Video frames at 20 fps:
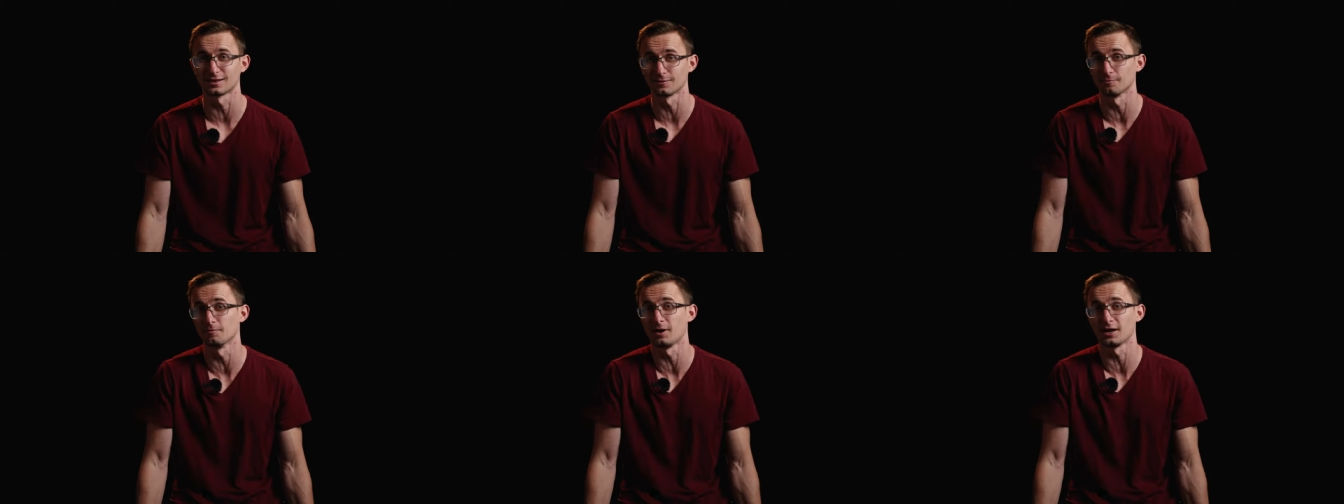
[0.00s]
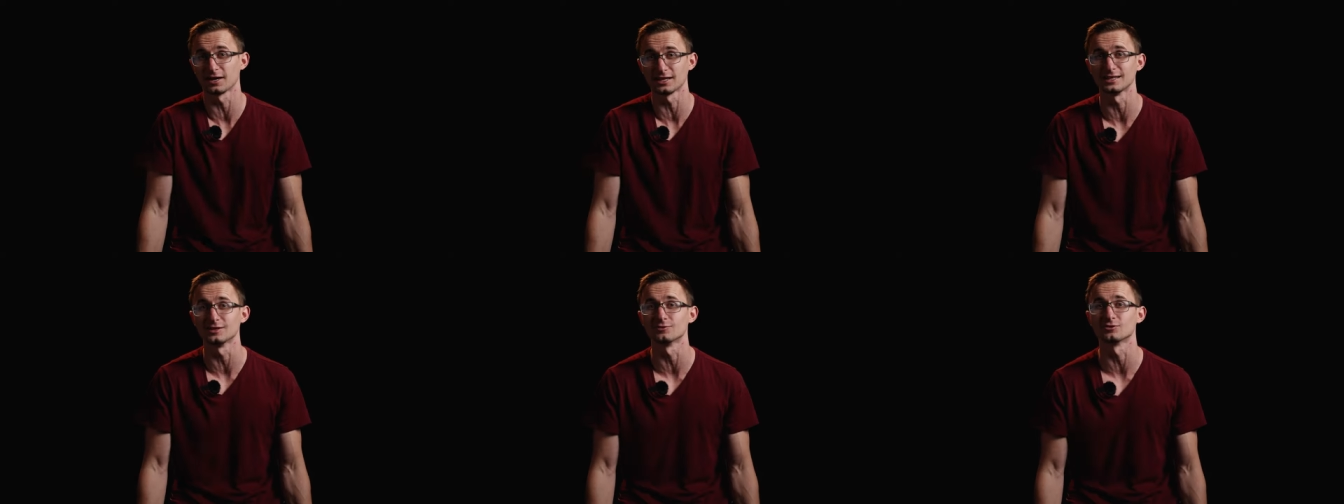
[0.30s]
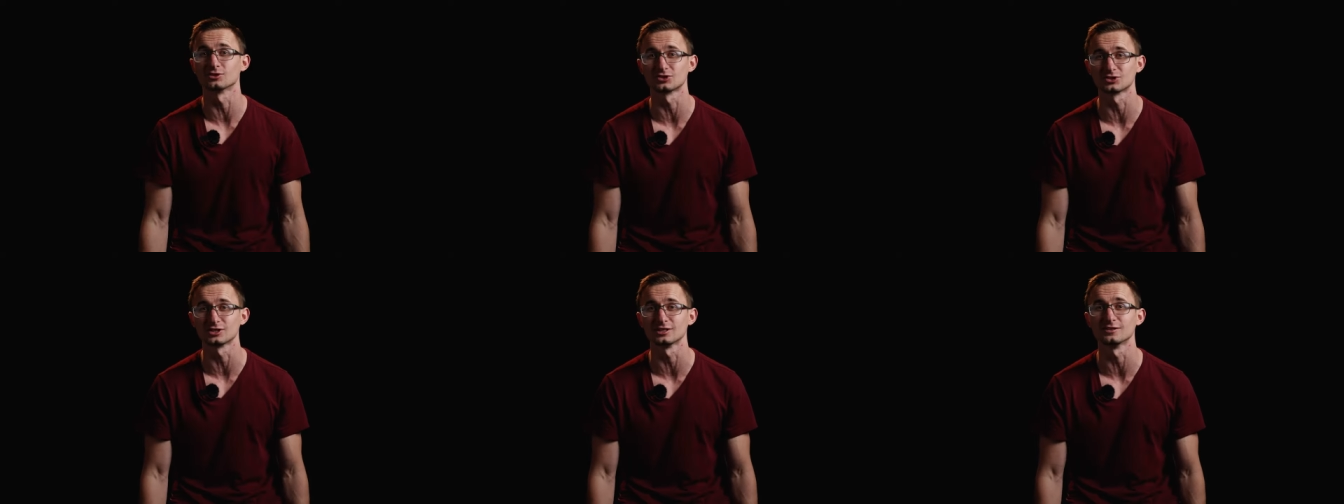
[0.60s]
the money he
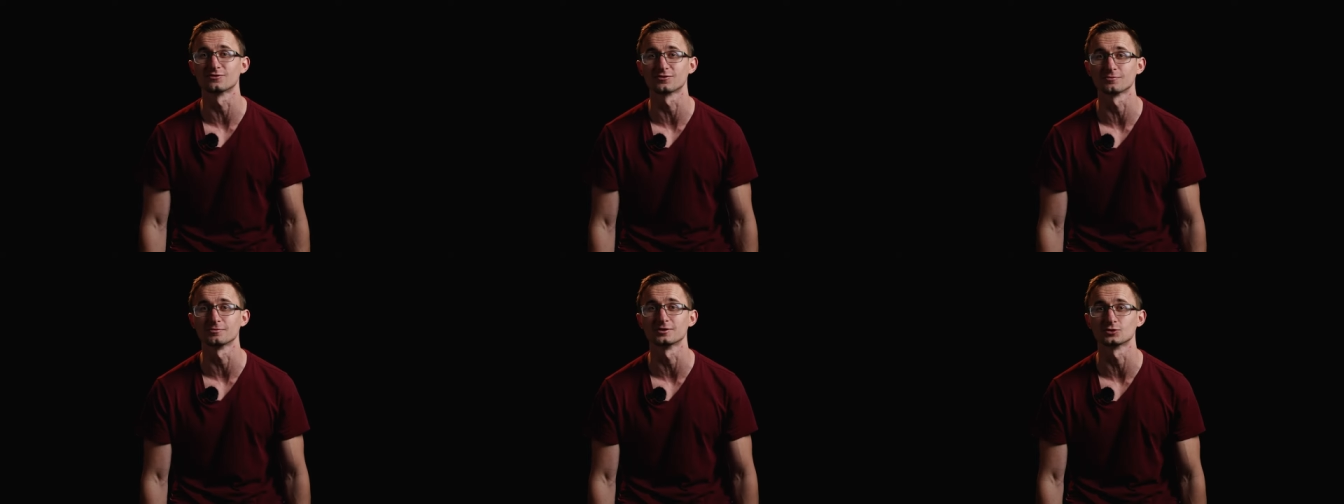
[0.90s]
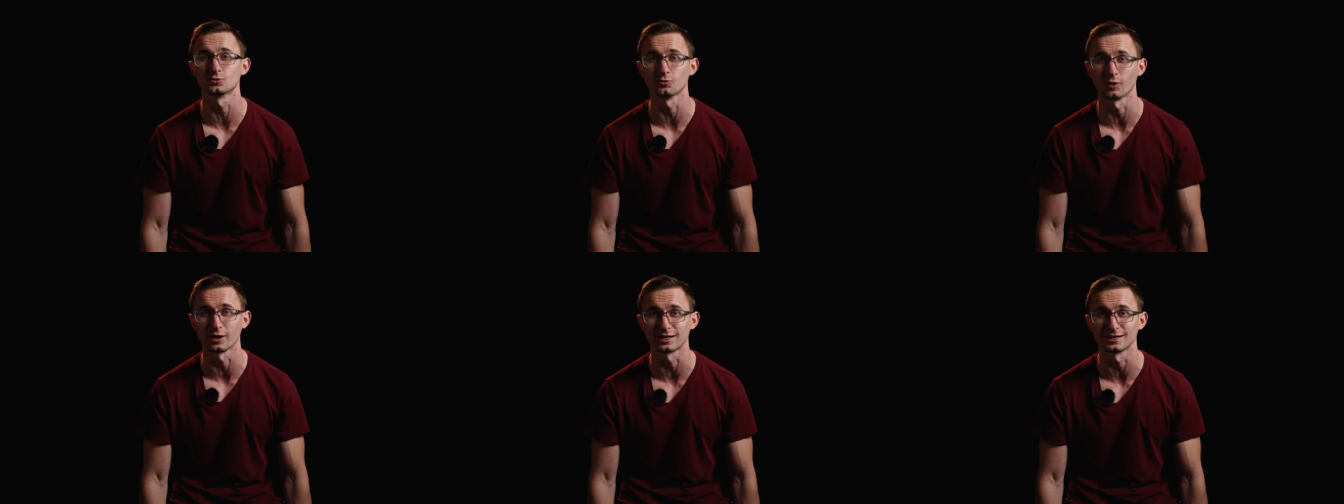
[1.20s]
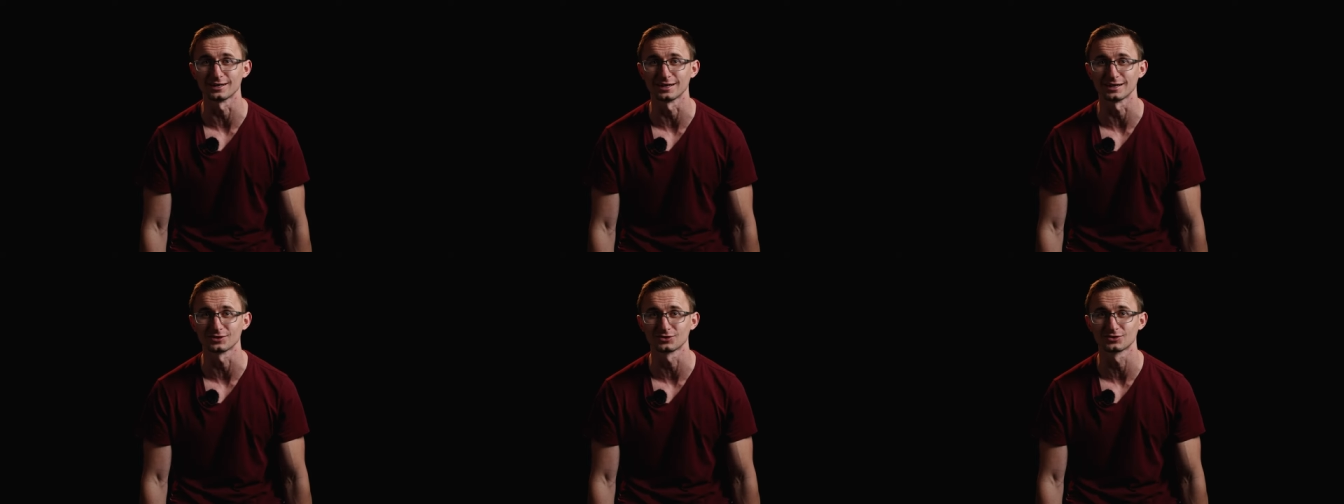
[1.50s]
received from his
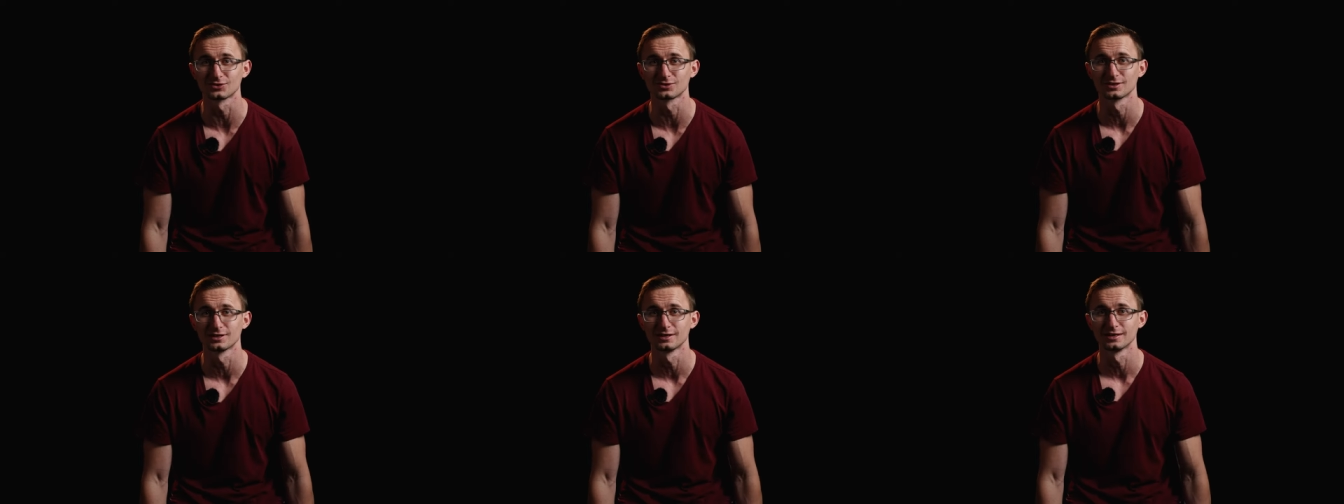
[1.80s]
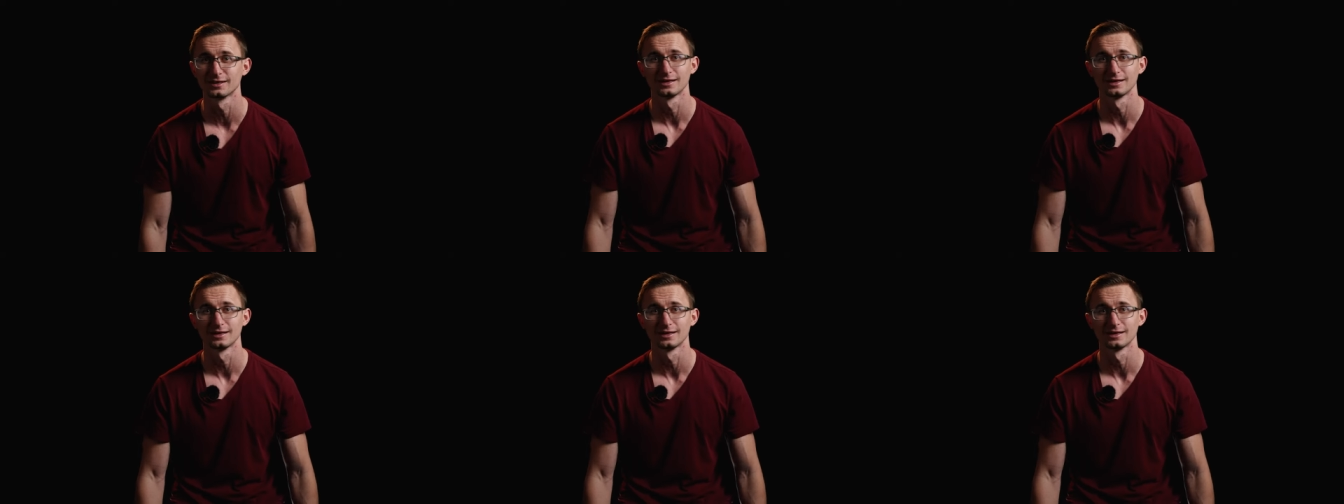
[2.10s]
wickedness.